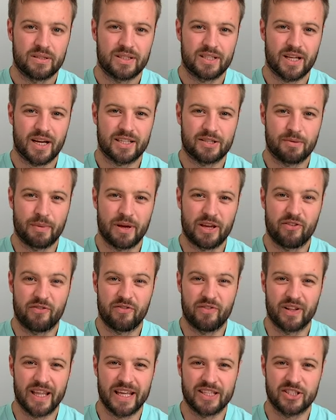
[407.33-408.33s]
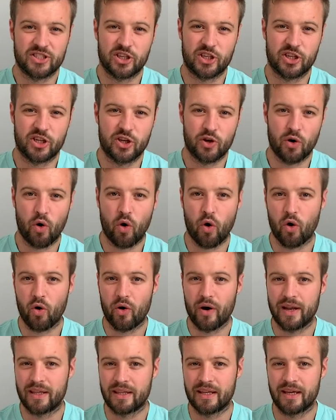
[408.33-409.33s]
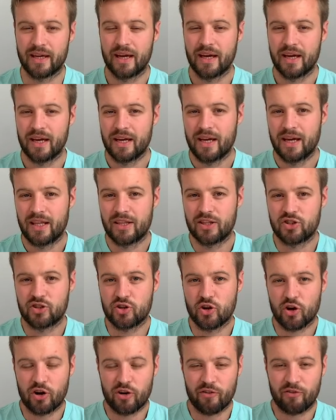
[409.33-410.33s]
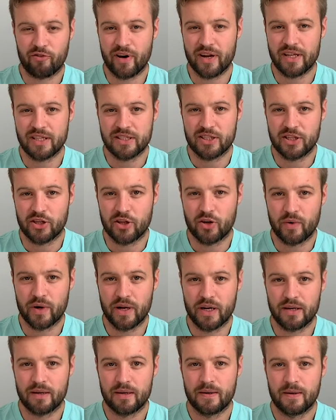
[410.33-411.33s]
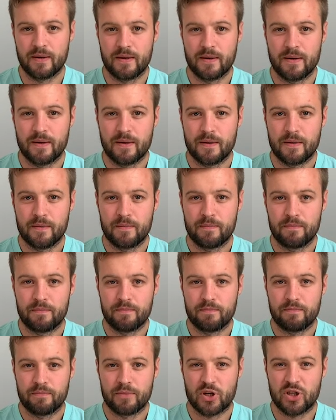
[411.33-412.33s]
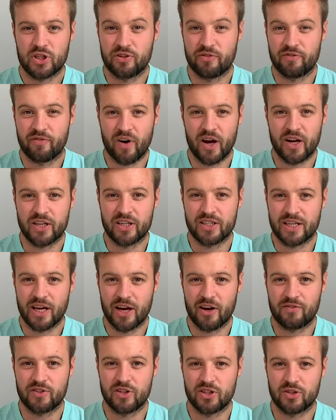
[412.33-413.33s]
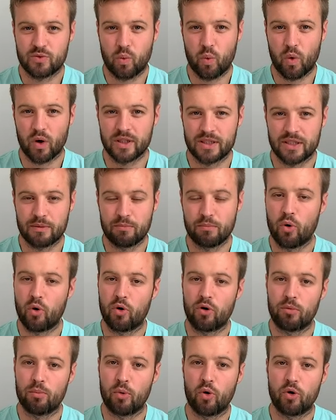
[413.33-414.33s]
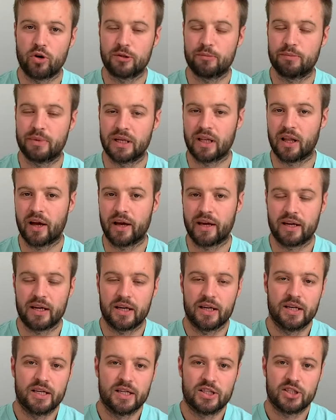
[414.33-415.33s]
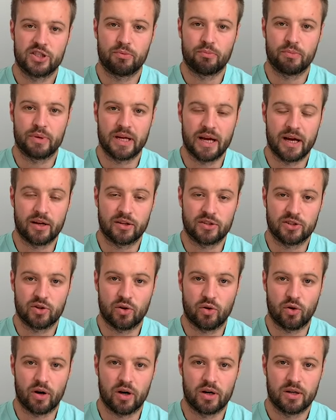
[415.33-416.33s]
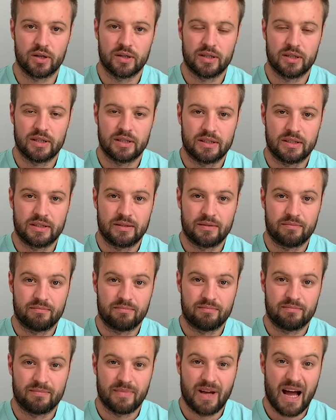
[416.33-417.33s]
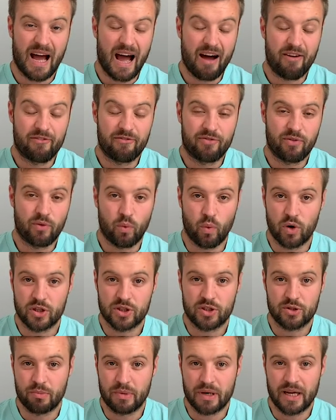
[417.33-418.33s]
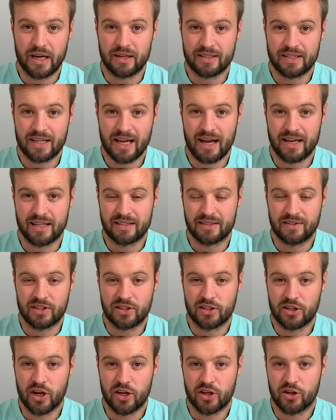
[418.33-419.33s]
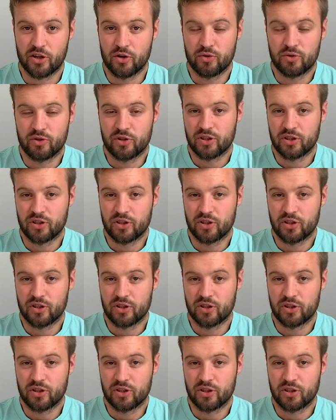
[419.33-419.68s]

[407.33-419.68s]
starts to make you feel insecure in the in the circle of friends that you're in because you find yourself just wanting more and more to be like somebody else or have what somebody else has and, and you